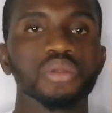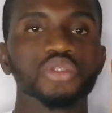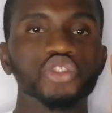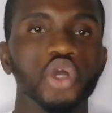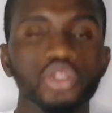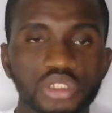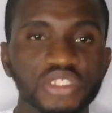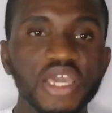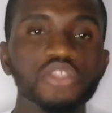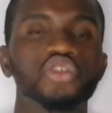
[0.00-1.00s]
ton,
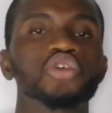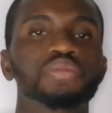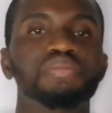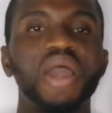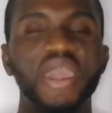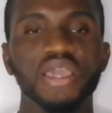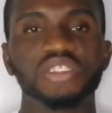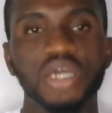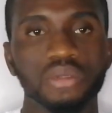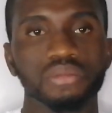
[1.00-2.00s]
10 tons per
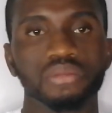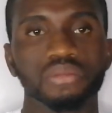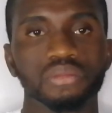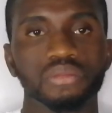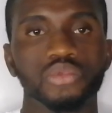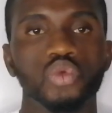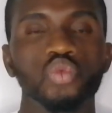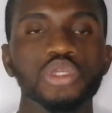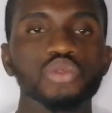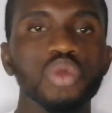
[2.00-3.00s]
hectare,
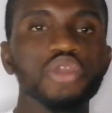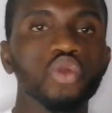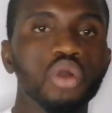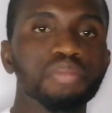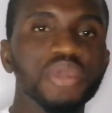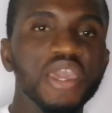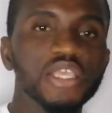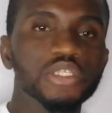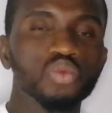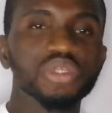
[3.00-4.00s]
which when you compare
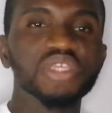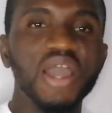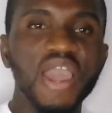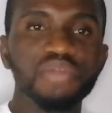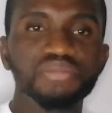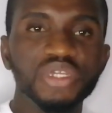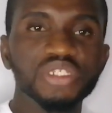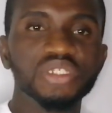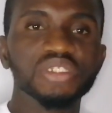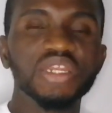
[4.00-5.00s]
it with the hybrid,
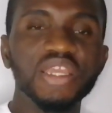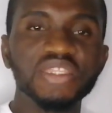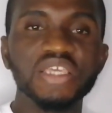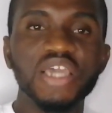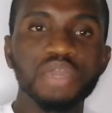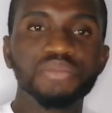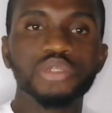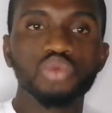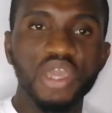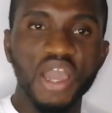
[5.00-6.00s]
the latest
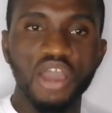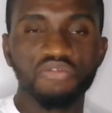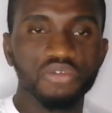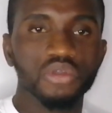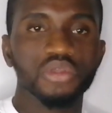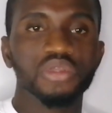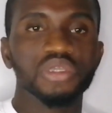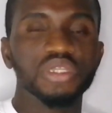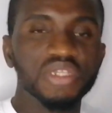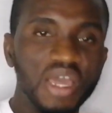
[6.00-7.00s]
hybrid we have
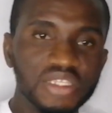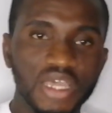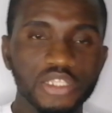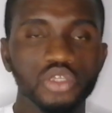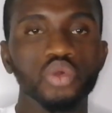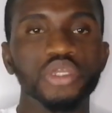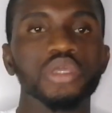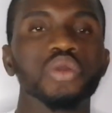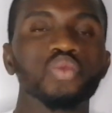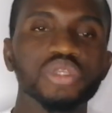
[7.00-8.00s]
in that category,
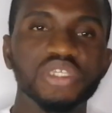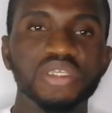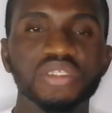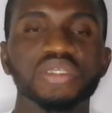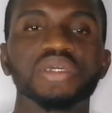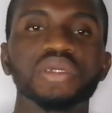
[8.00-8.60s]
which is